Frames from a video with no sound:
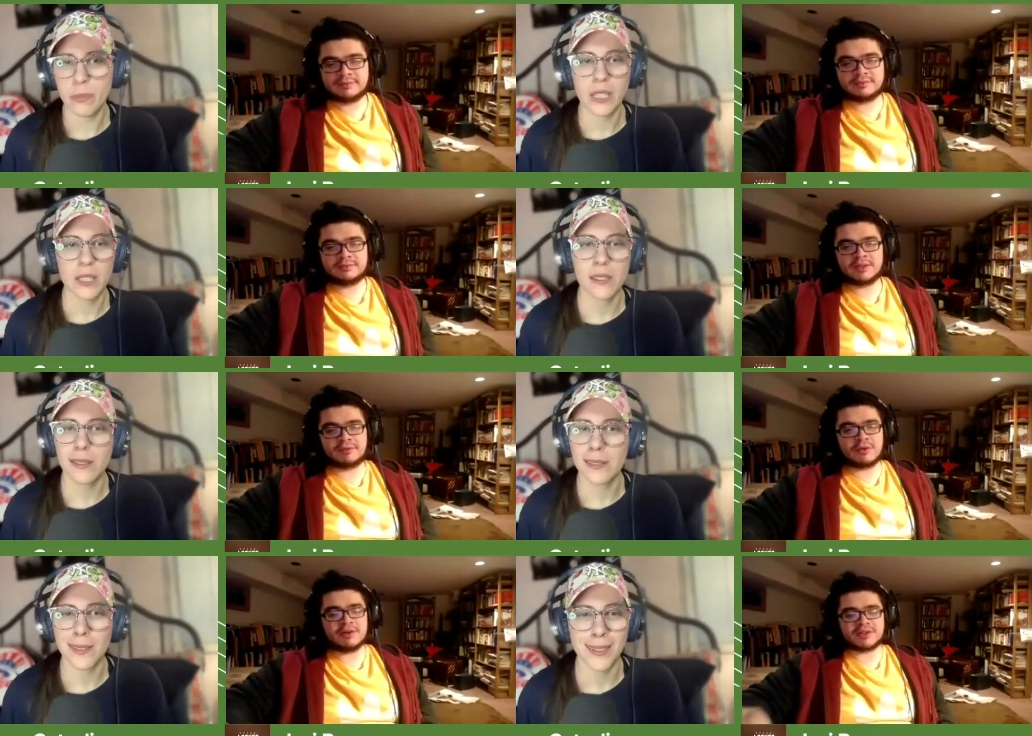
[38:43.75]

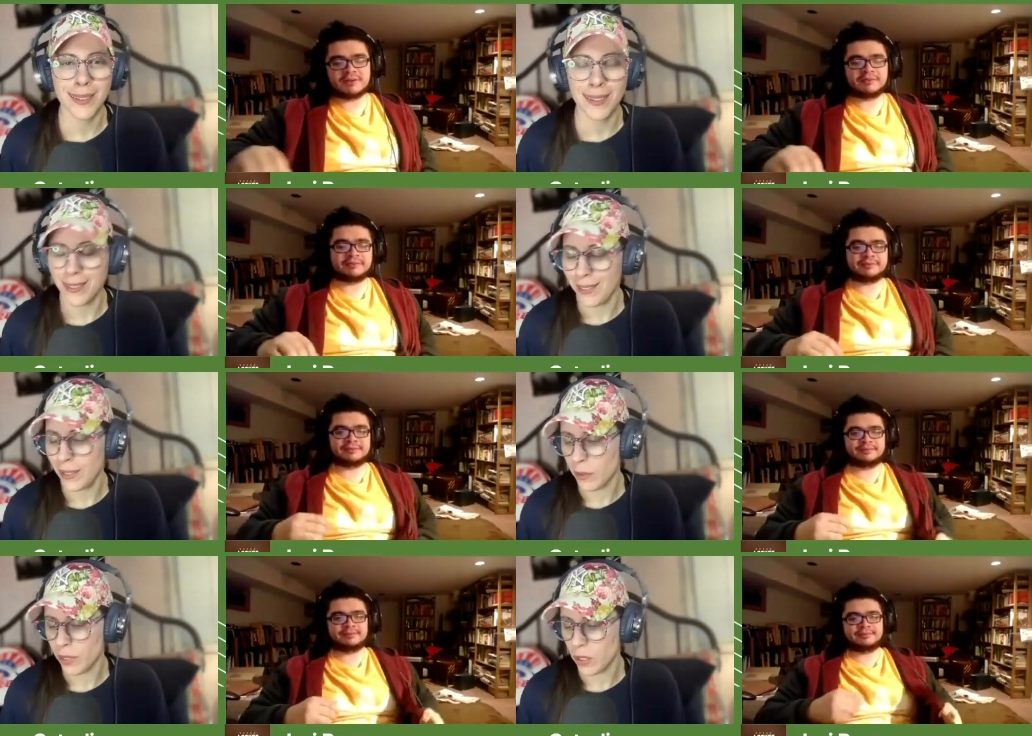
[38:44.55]
Speaker 1: because
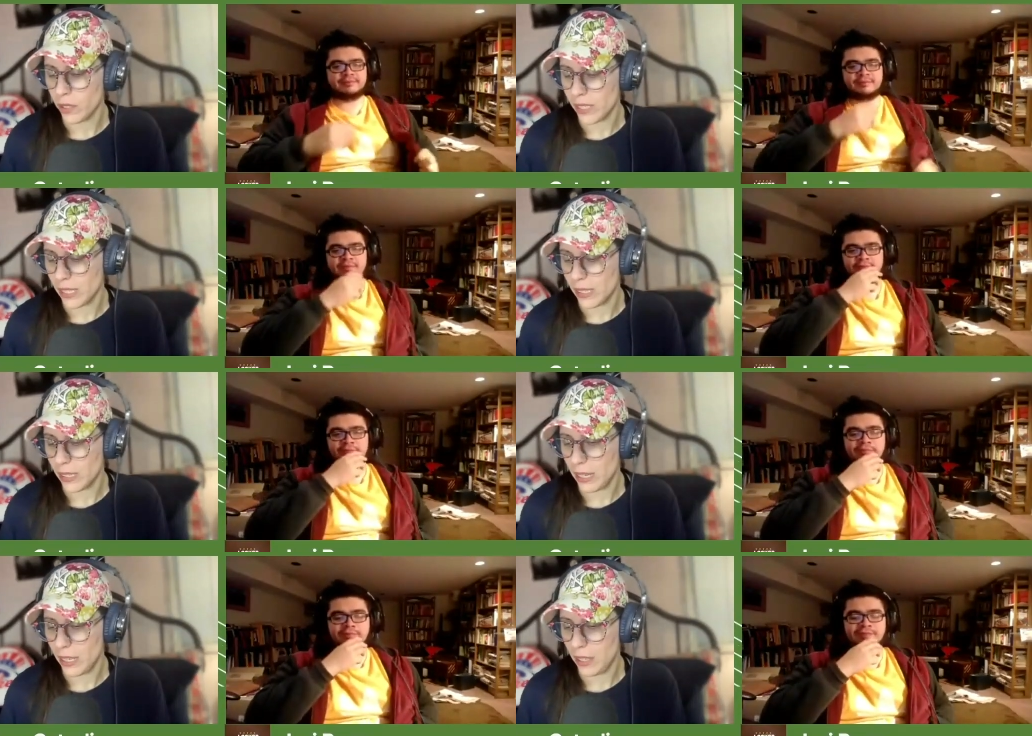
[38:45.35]
you know the off
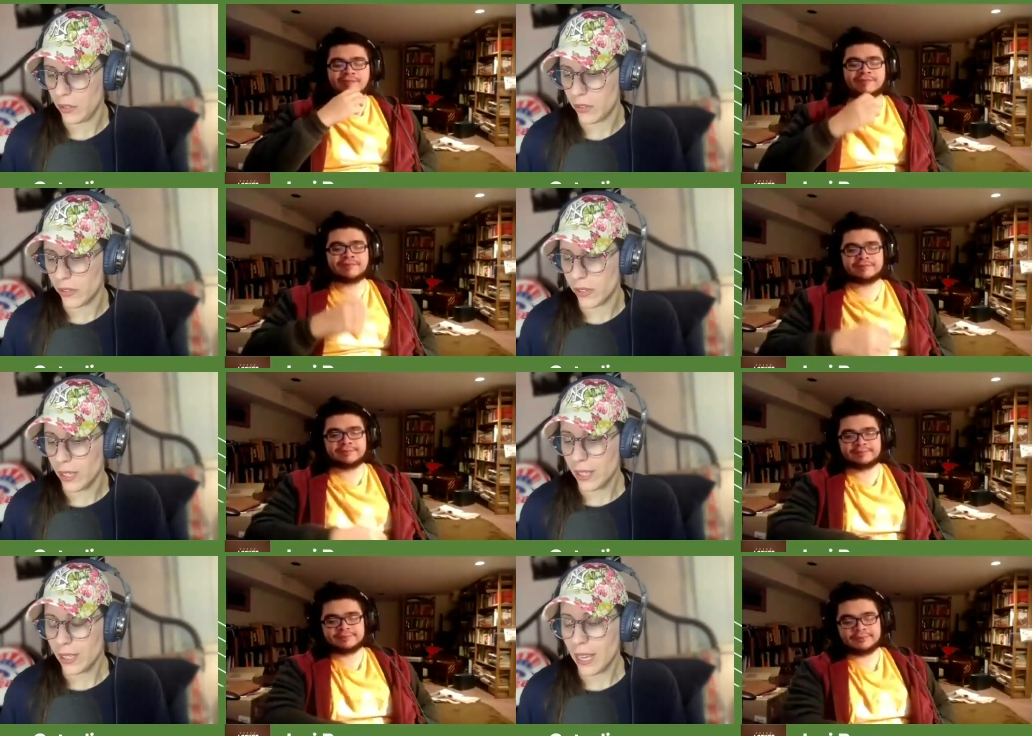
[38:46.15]
season is
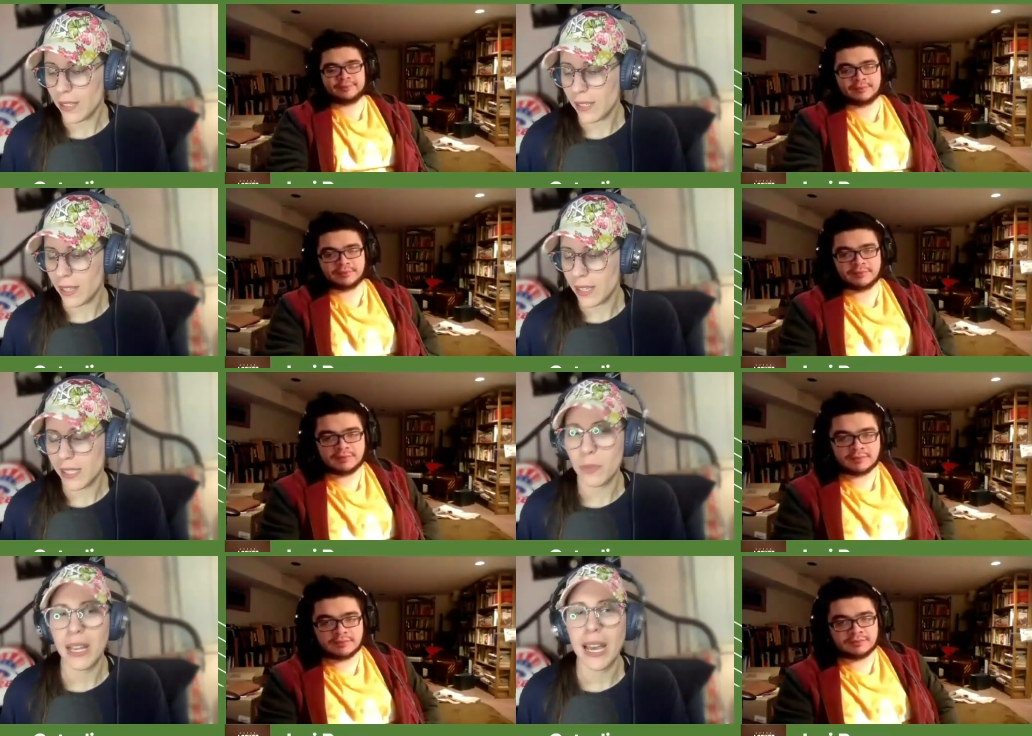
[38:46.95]
yes
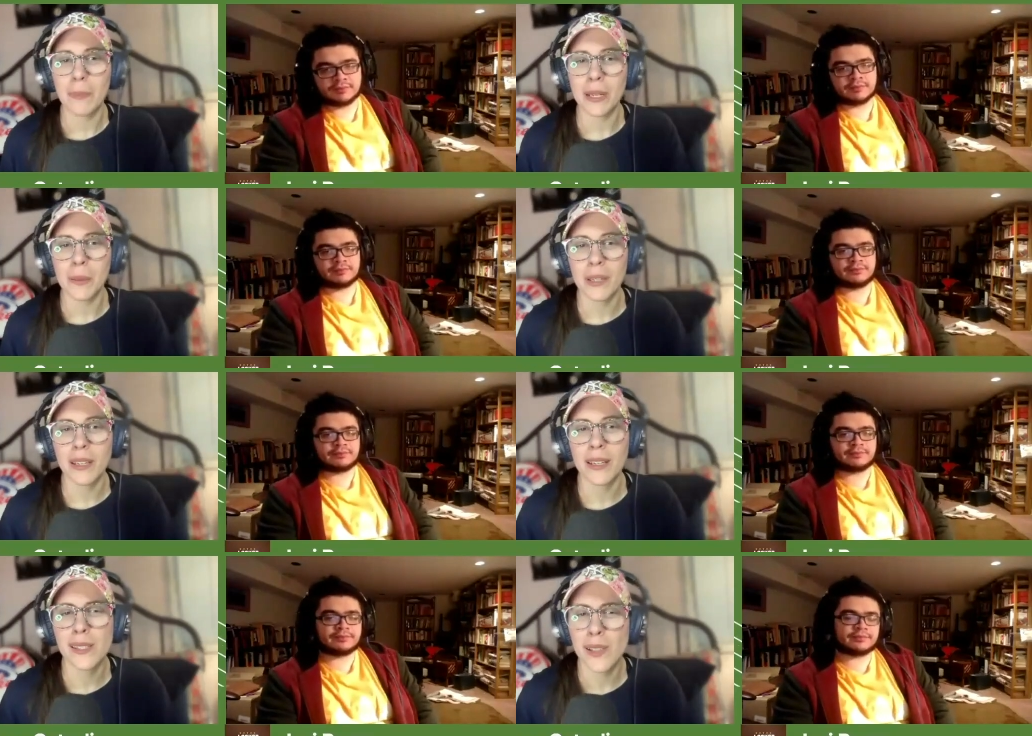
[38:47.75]
things have been happening
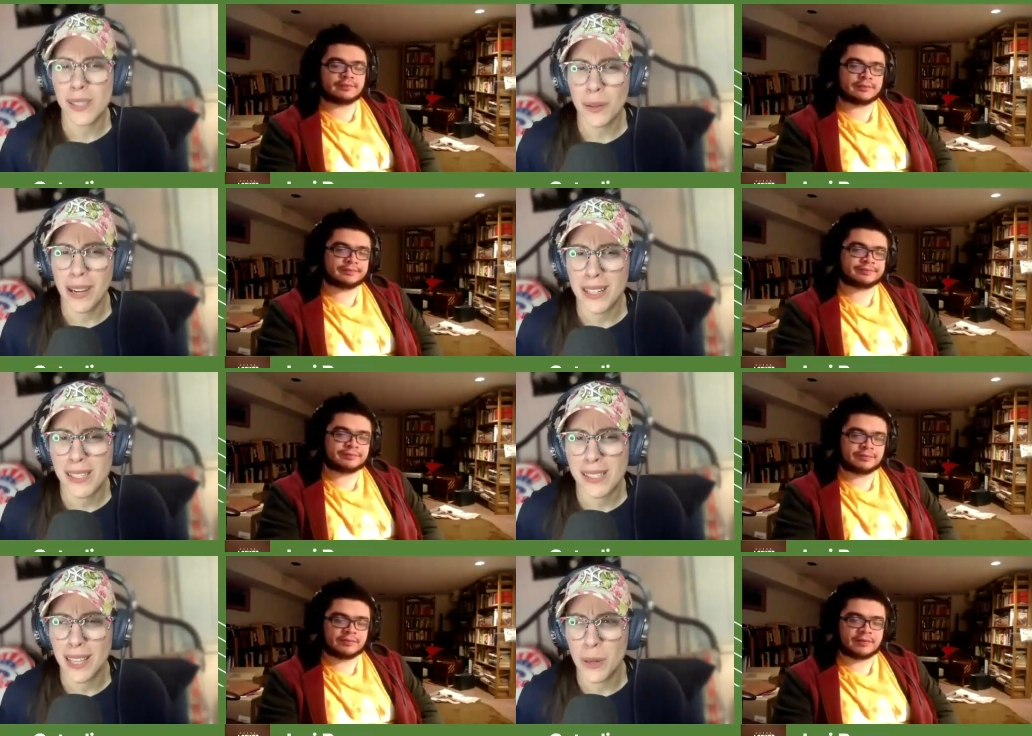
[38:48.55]
but it's also kind
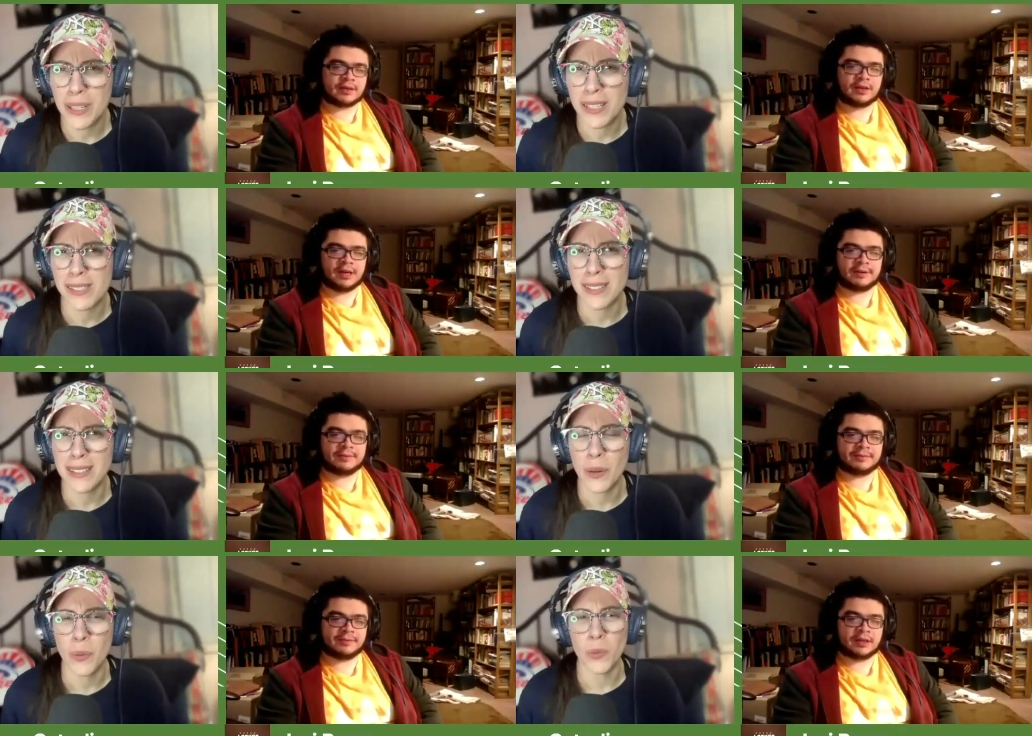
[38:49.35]
of slow because
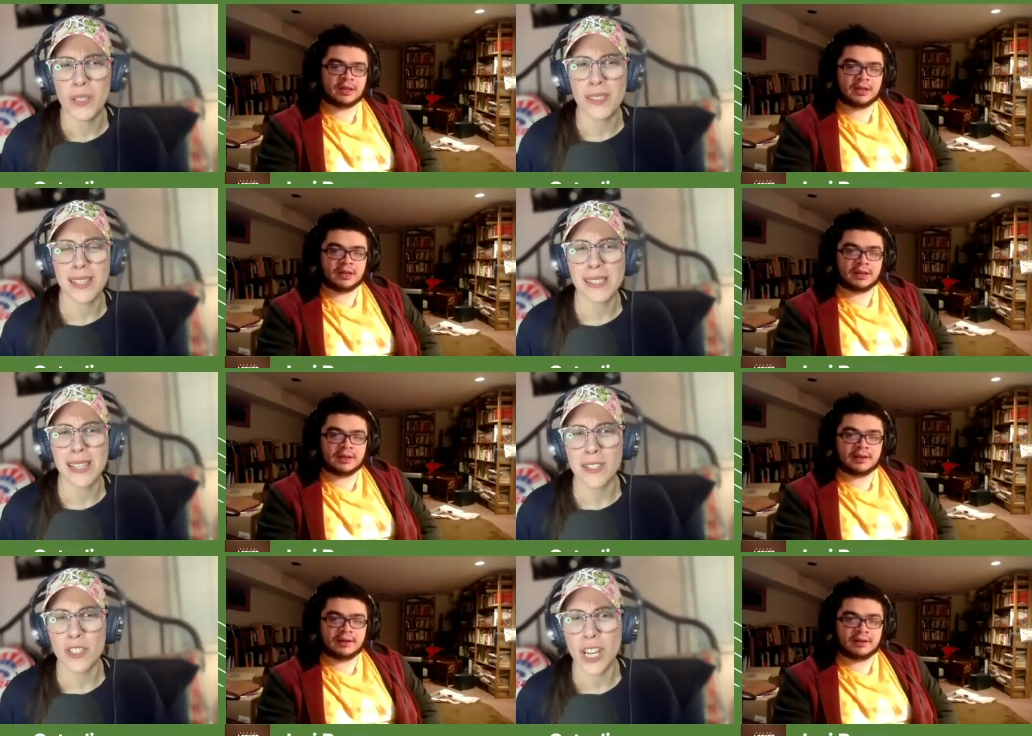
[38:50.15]
you know once they
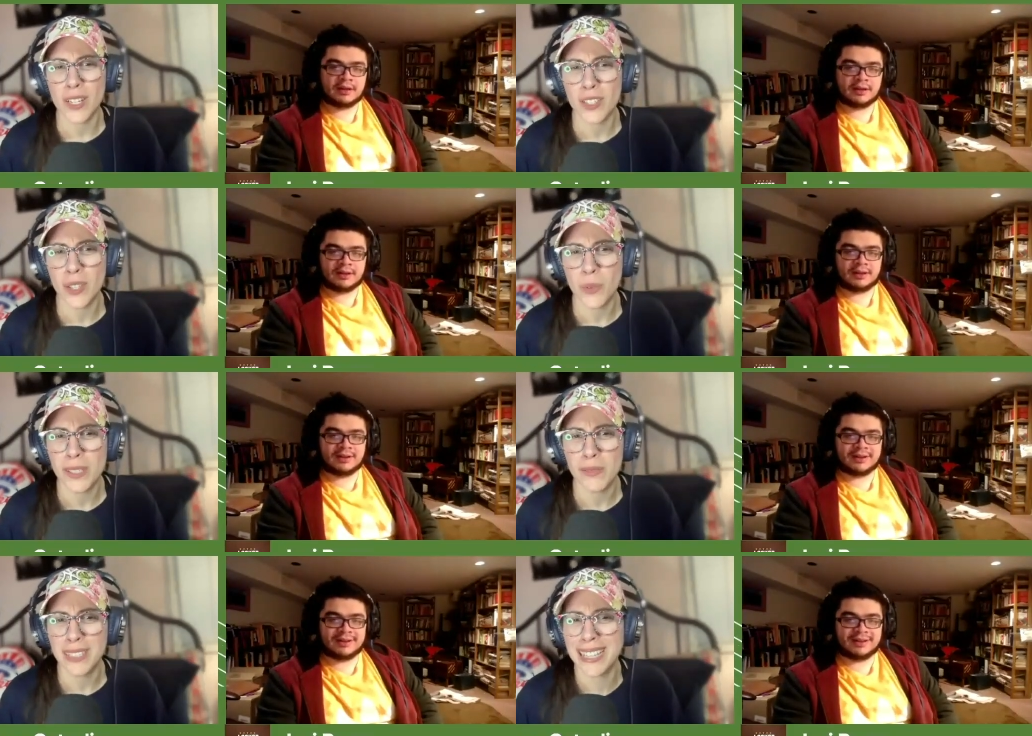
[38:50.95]
signed judge there
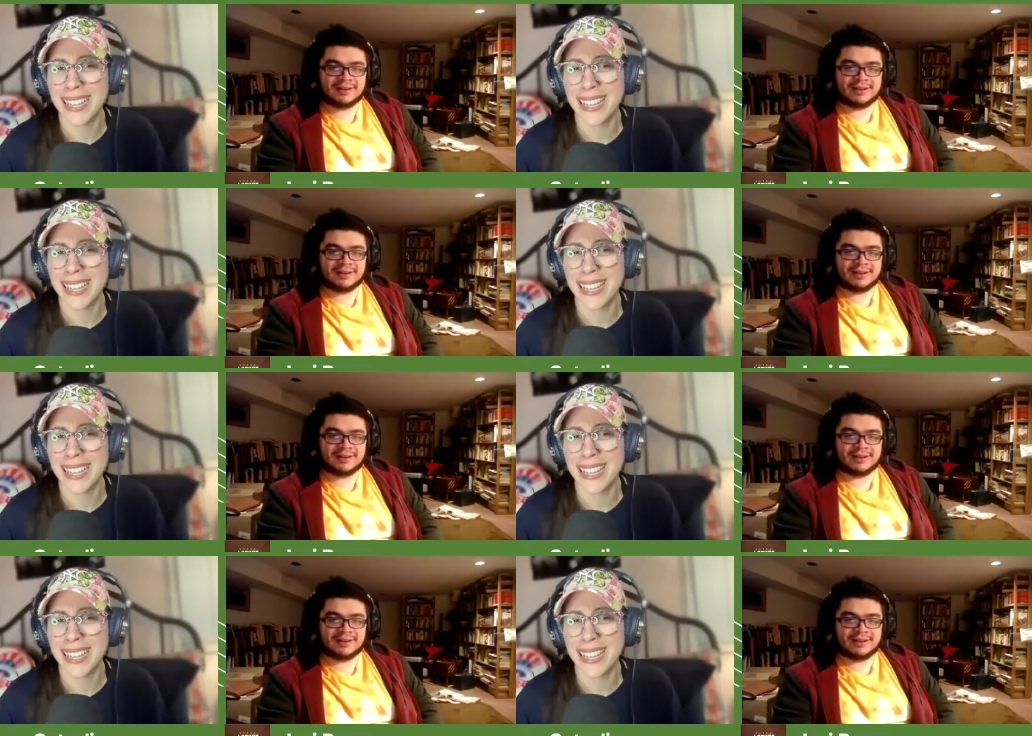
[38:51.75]
wasn't really